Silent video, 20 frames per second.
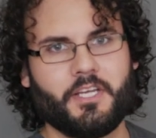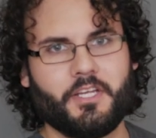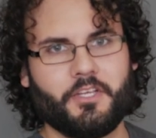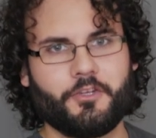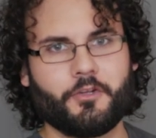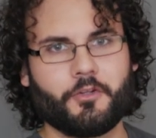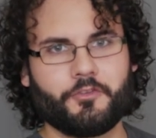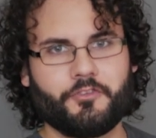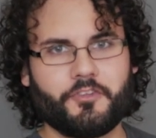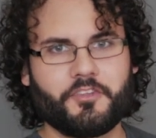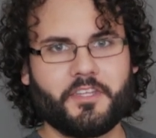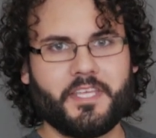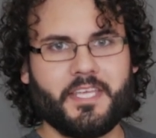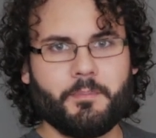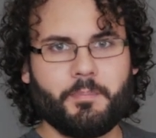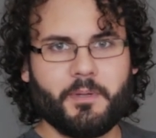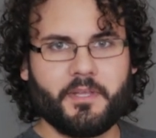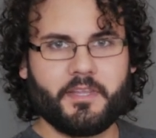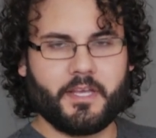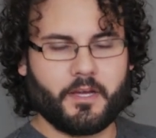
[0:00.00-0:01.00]
you'll just
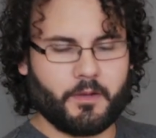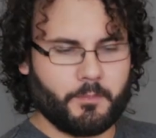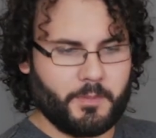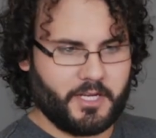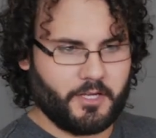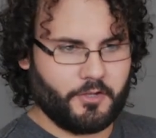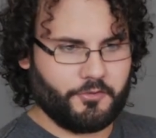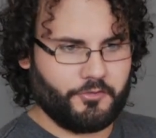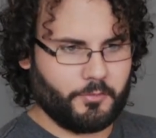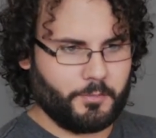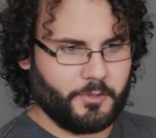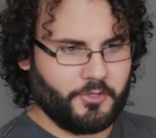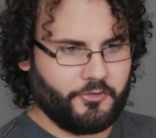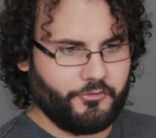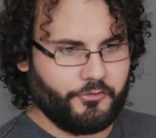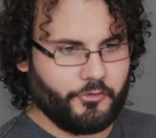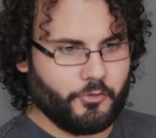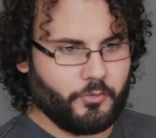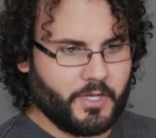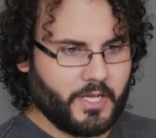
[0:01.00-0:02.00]
keep it there because you'll be
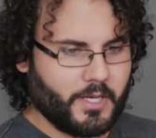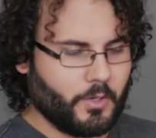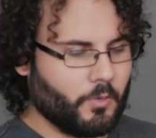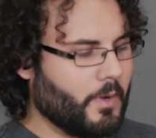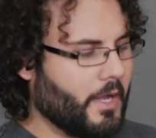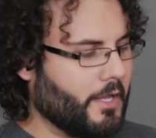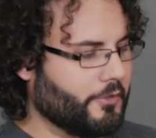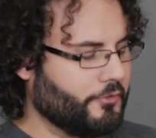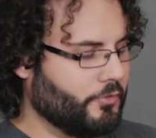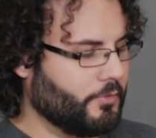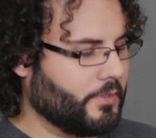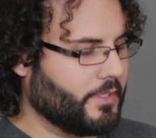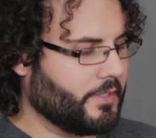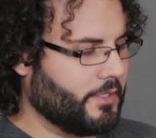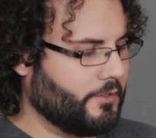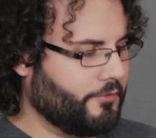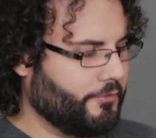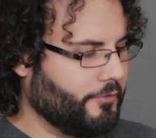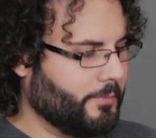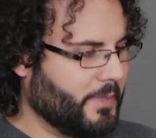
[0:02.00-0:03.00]
shooting while doing
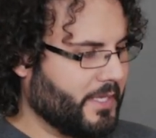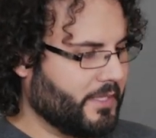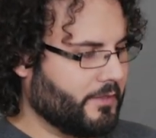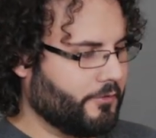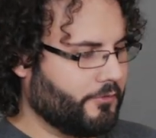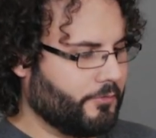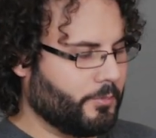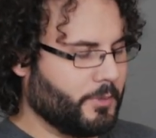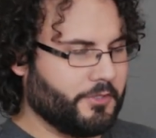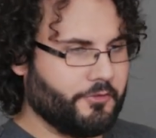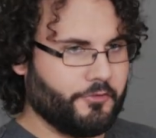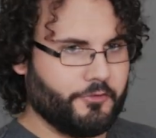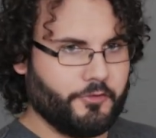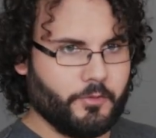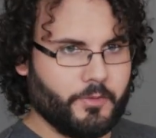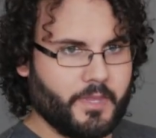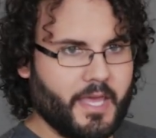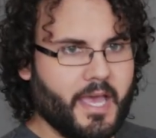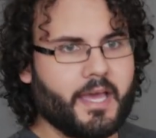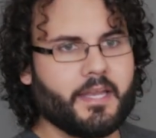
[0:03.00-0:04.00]
this. You make a switch,
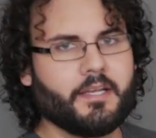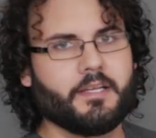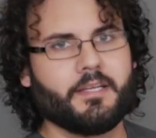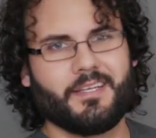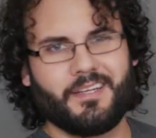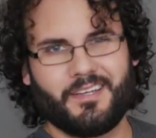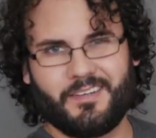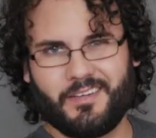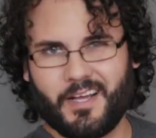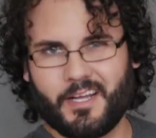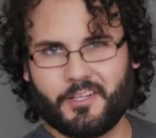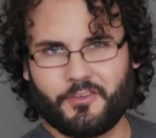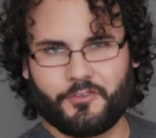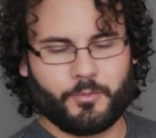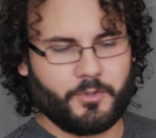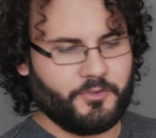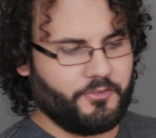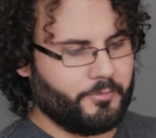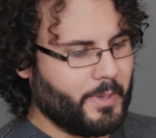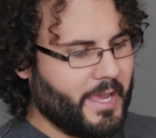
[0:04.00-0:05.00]
do that, not
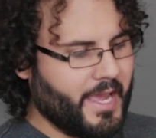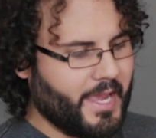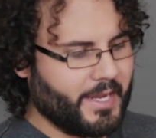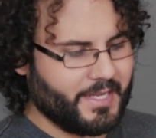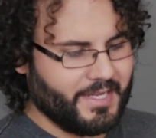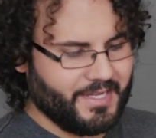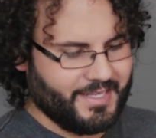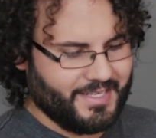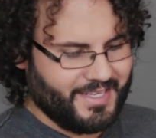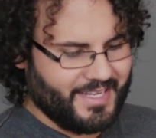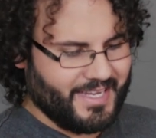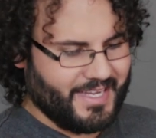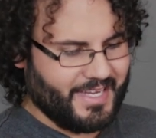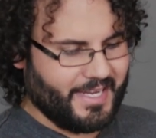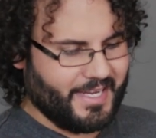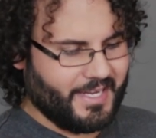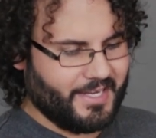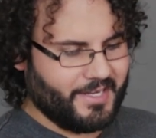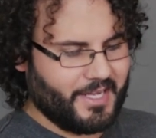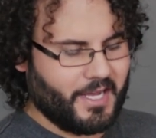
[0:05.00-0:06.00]
switch back.
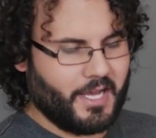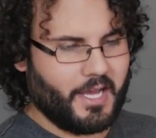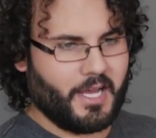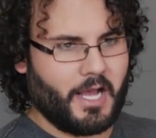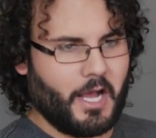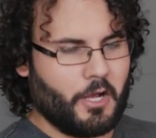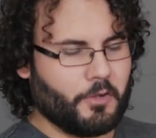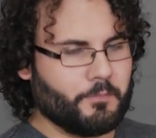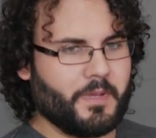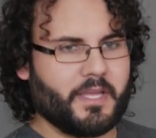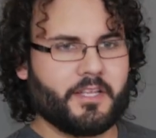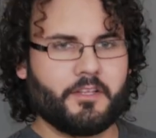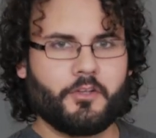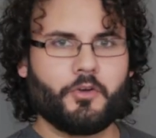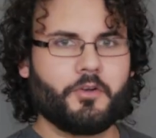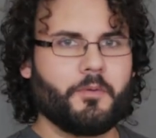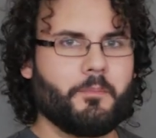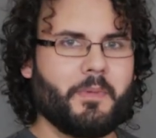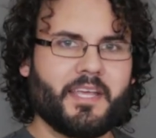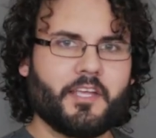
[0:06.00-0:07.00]
And uh, I'll make
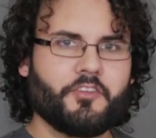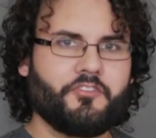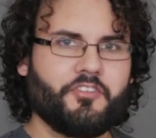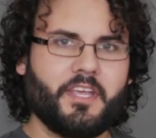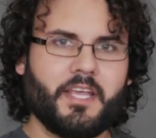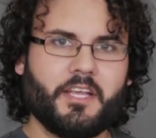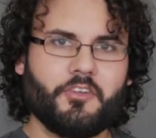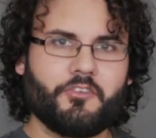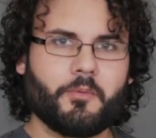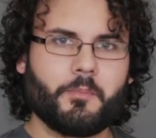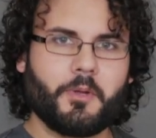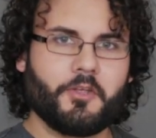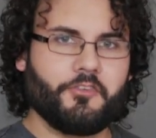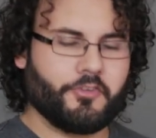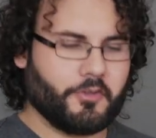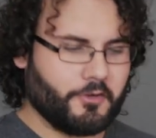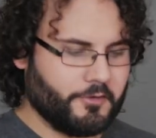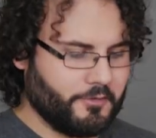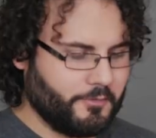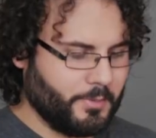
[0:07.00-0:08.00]
go to make a change on my
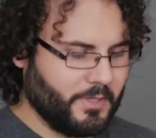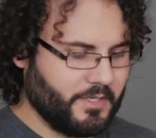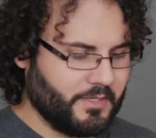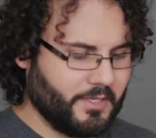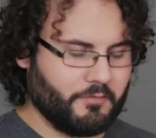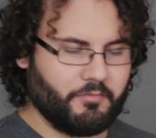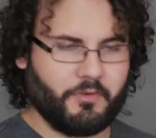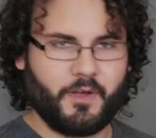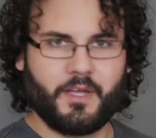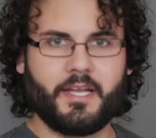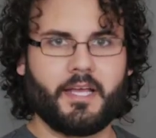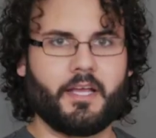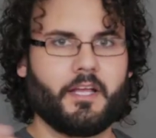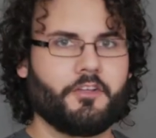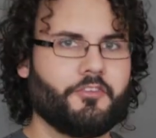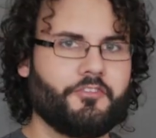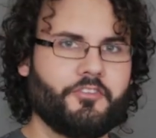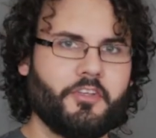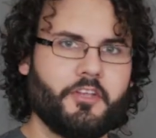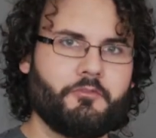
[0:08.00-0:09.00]
shutter speed and I'll find out I
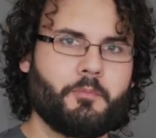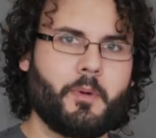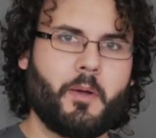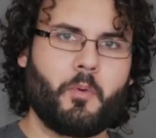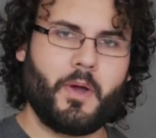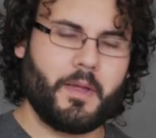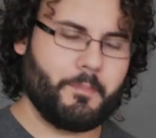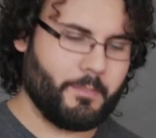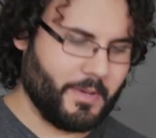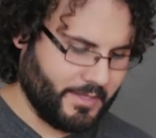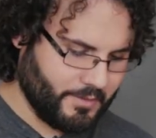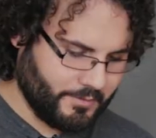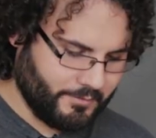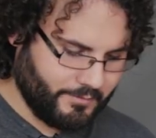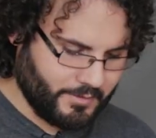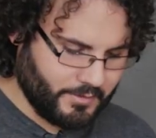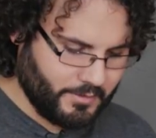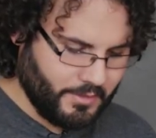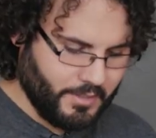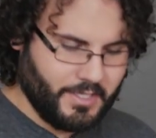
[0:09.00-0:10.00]
just changed my white
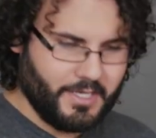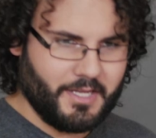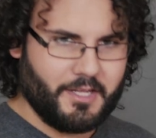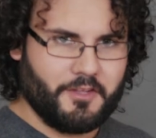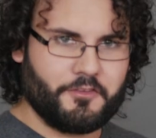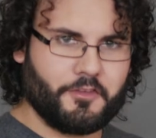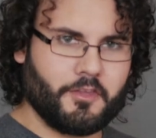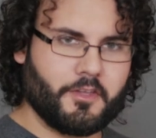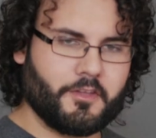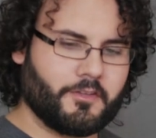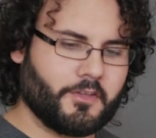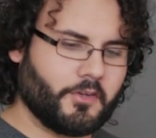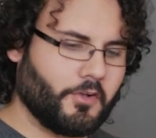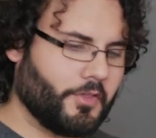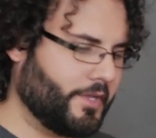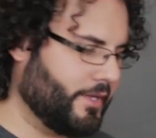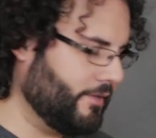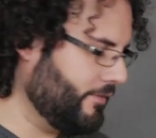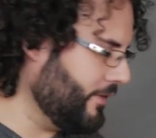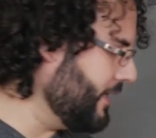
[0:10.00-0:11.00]
balance. And so there's little things